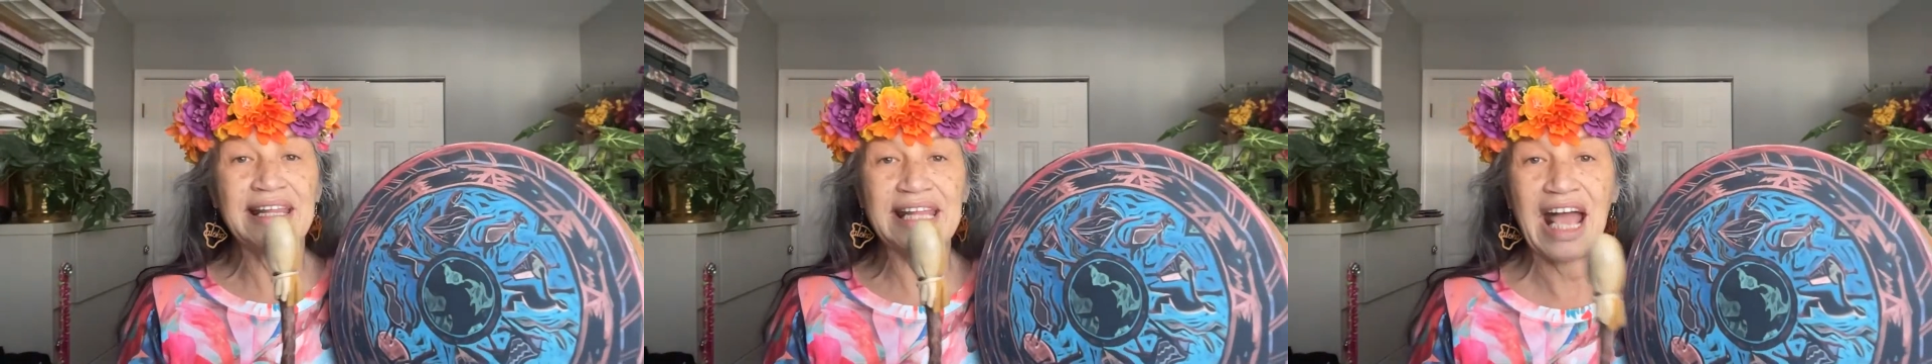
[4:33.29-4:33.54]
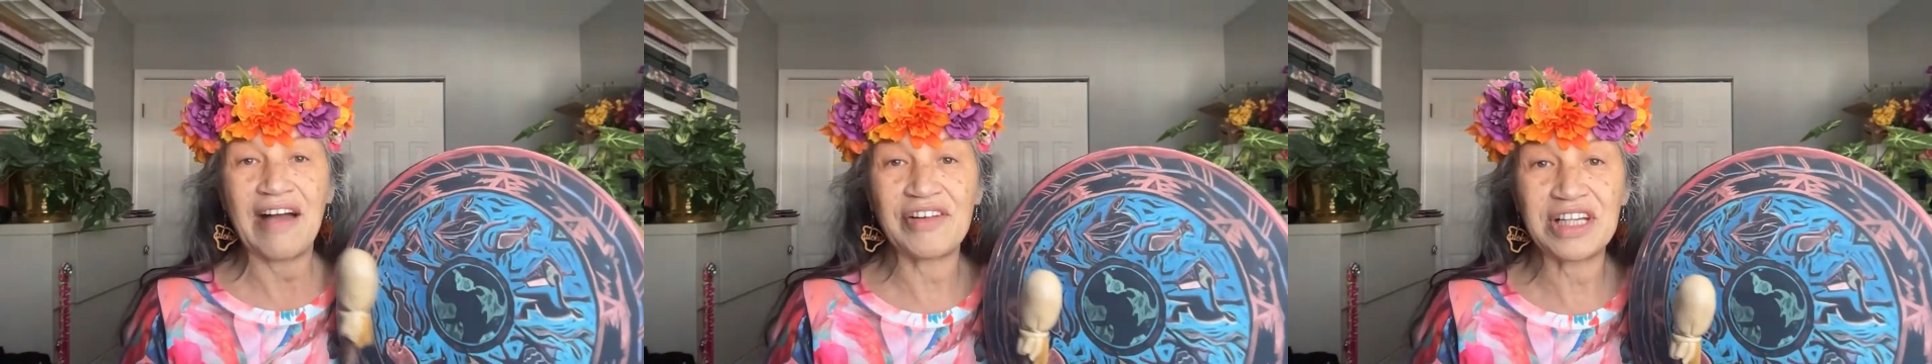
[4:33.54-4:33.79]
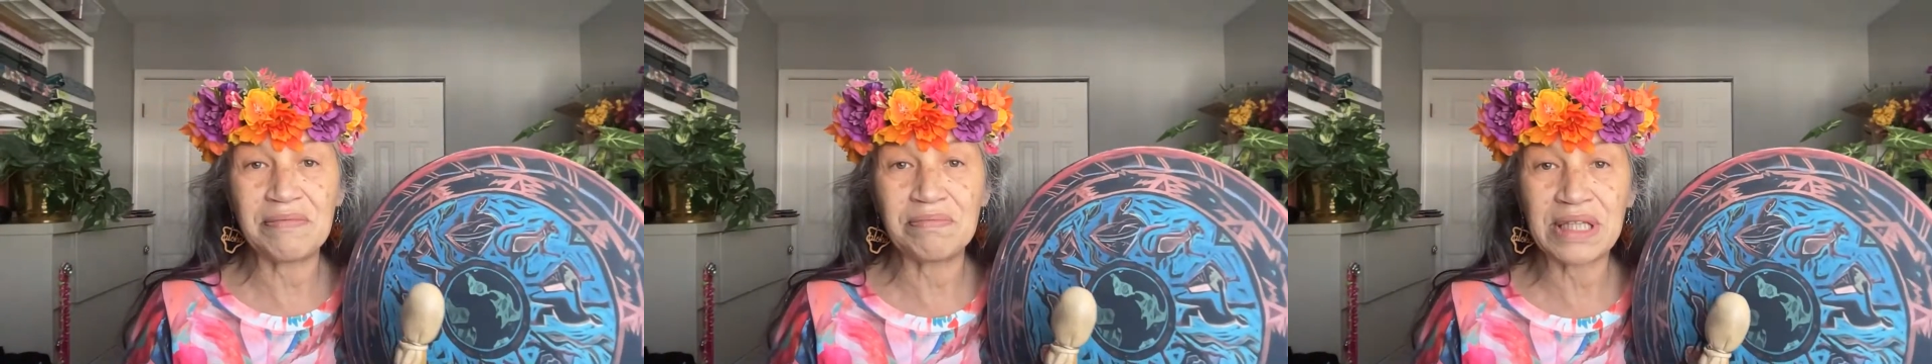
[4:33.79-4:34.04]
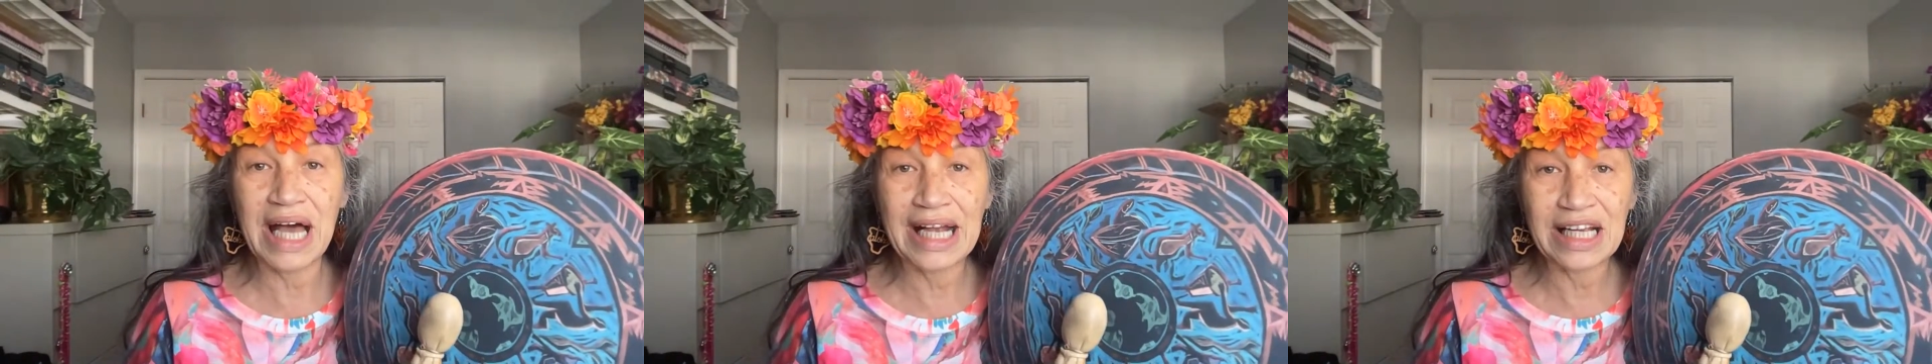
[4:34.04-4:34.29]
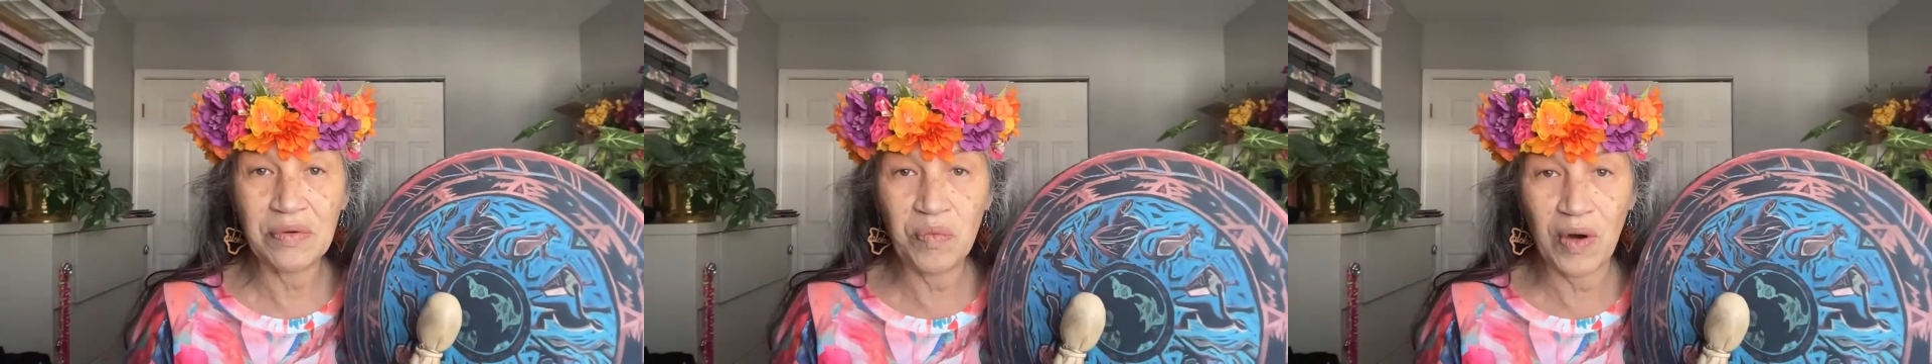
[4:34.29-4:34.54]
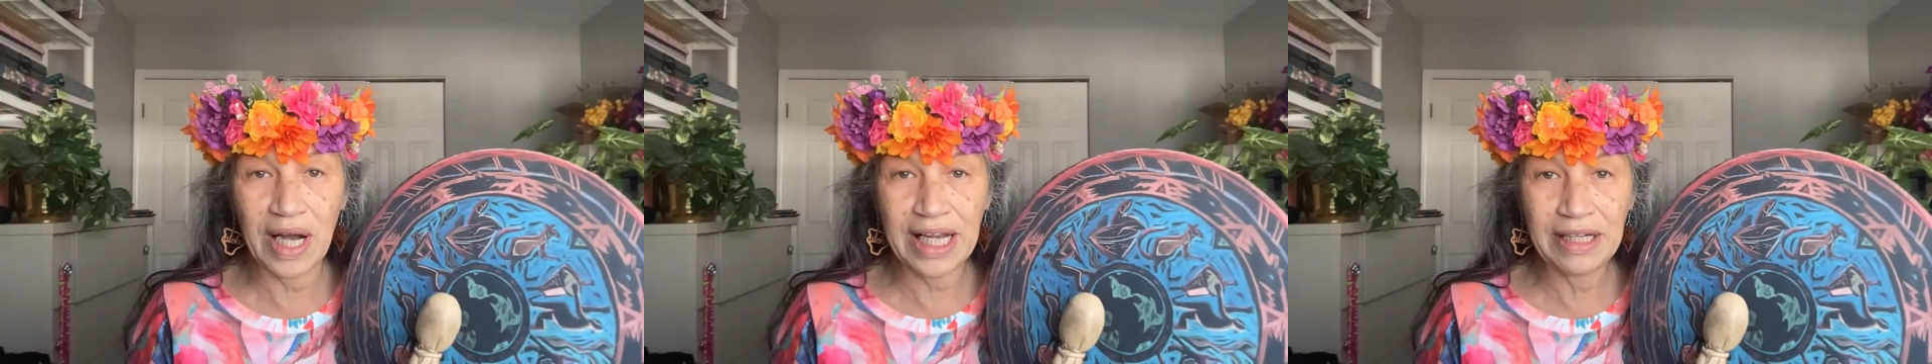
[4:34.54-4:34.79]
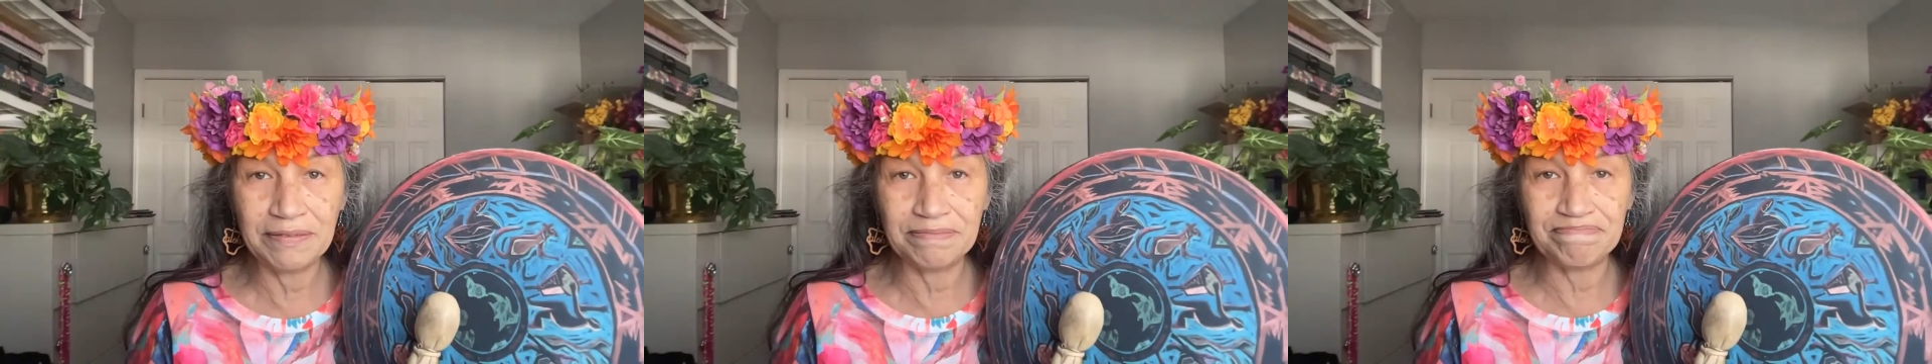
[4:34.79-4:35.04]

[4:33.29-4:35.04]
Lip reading: They have it in black and white.